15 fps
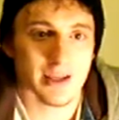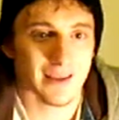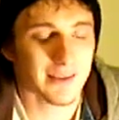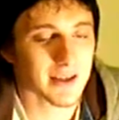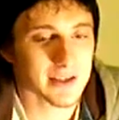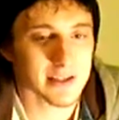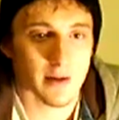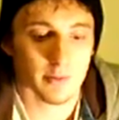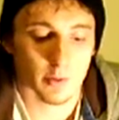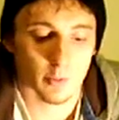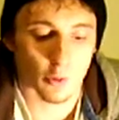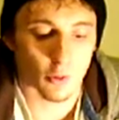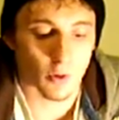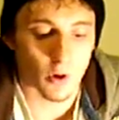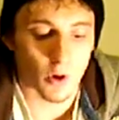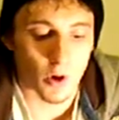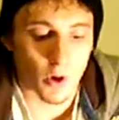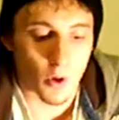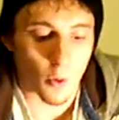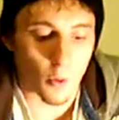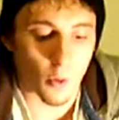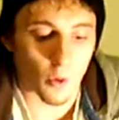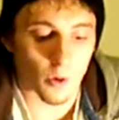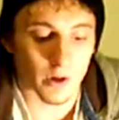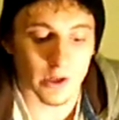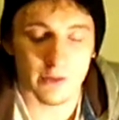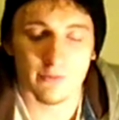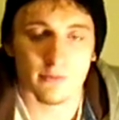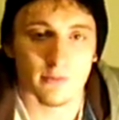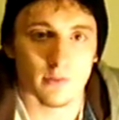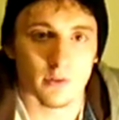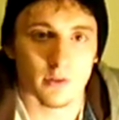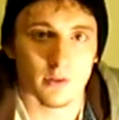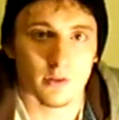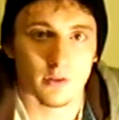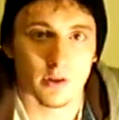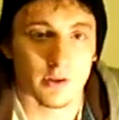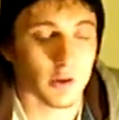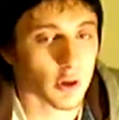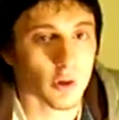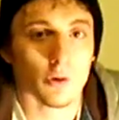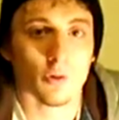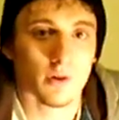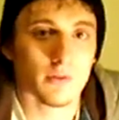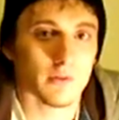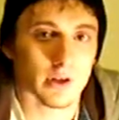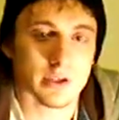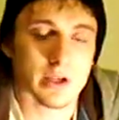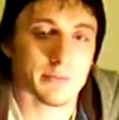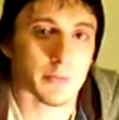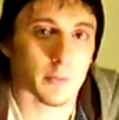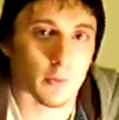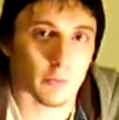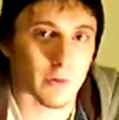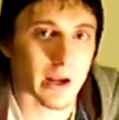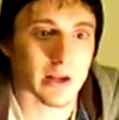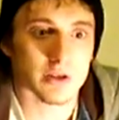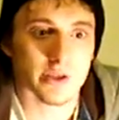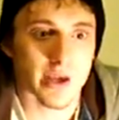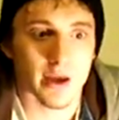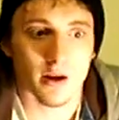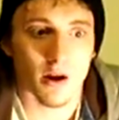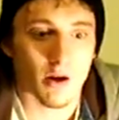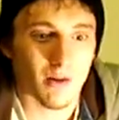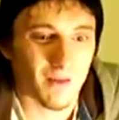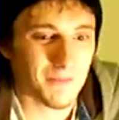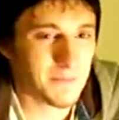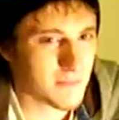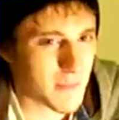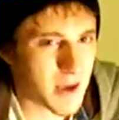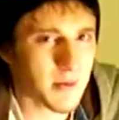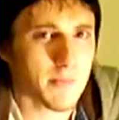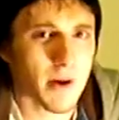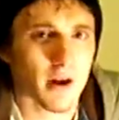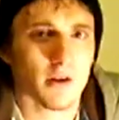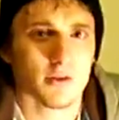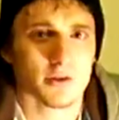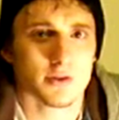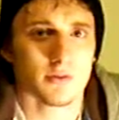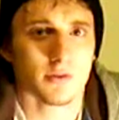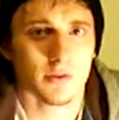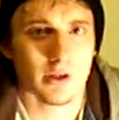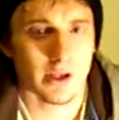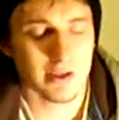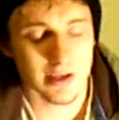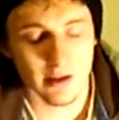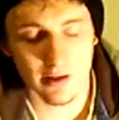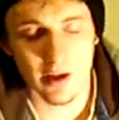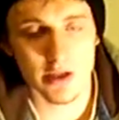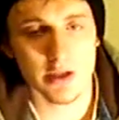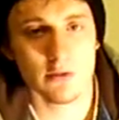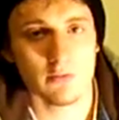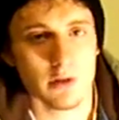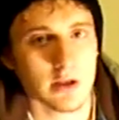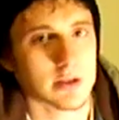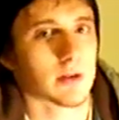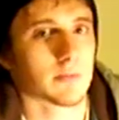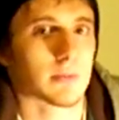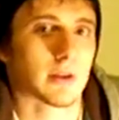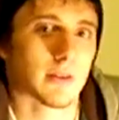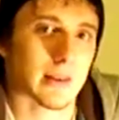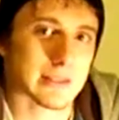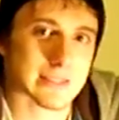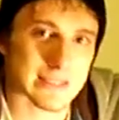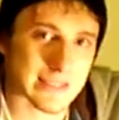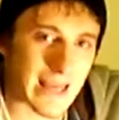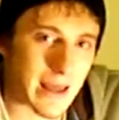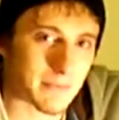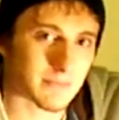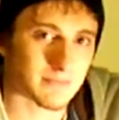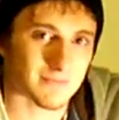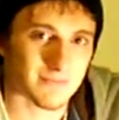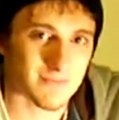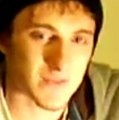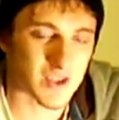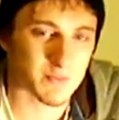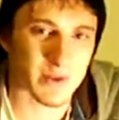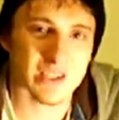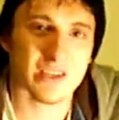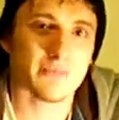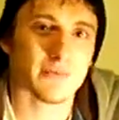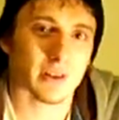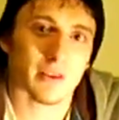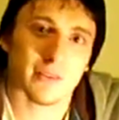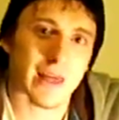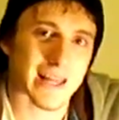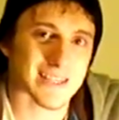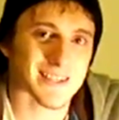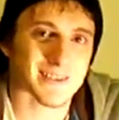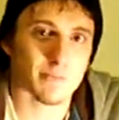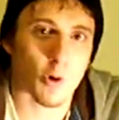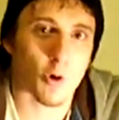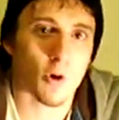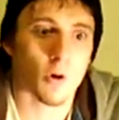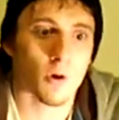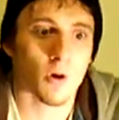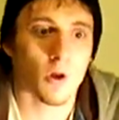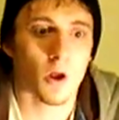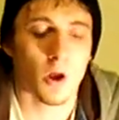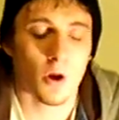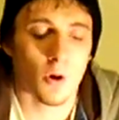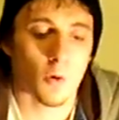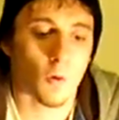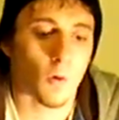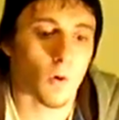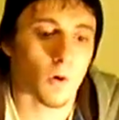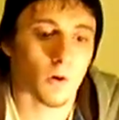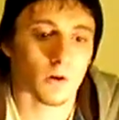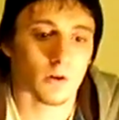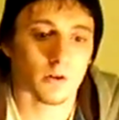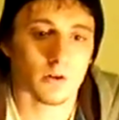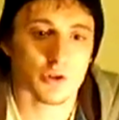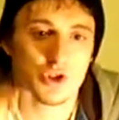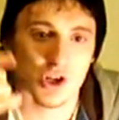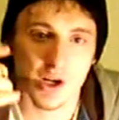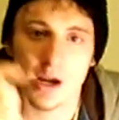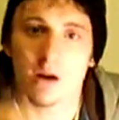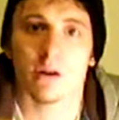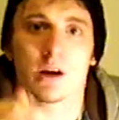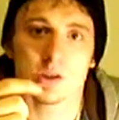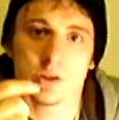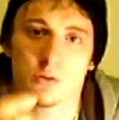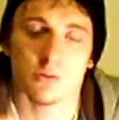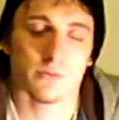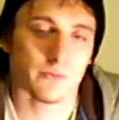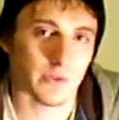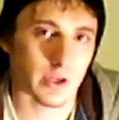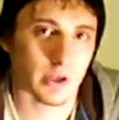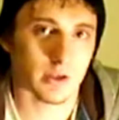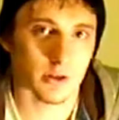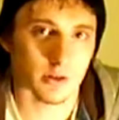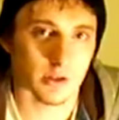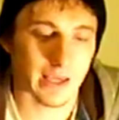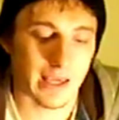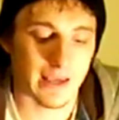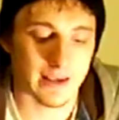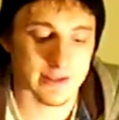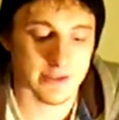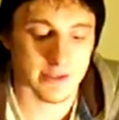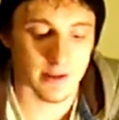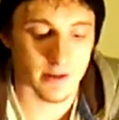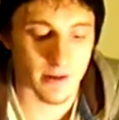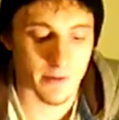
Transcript: in the acceptable or even in the good or even acceptable range that may be better to suit your needs, unless you need something that's specifically that small or generic, so it'll fit in your case.